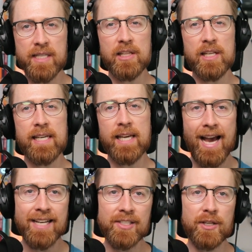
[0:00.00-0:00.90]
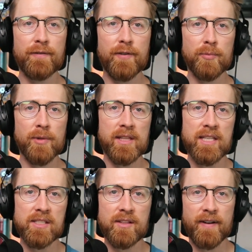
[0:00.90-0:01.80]
DLink has confirmed that
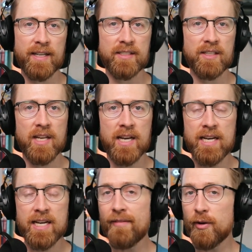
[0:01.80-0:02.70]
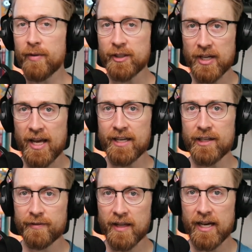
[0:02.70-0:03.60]
these devices, having reached end
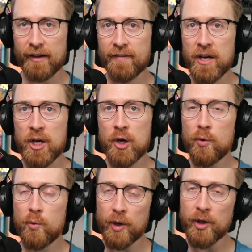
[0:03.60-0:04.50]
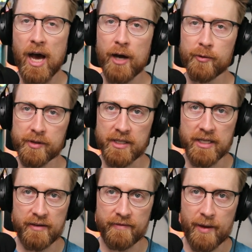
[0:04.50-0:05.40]
of life, will not
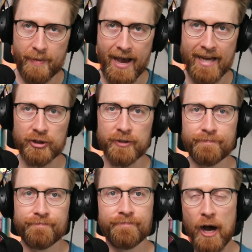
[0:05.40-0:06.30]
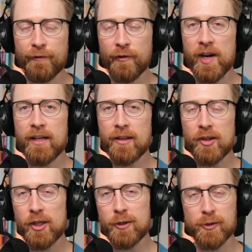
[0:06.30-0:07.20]
receive a patch, offering
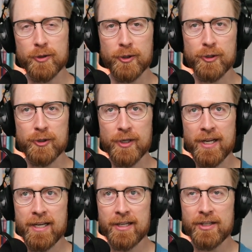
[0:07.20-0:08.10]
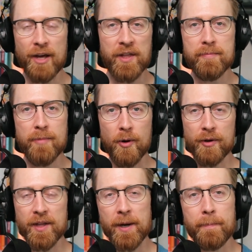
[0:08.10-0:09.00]
the users nothing
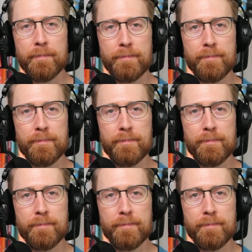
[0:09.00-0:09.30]
more than a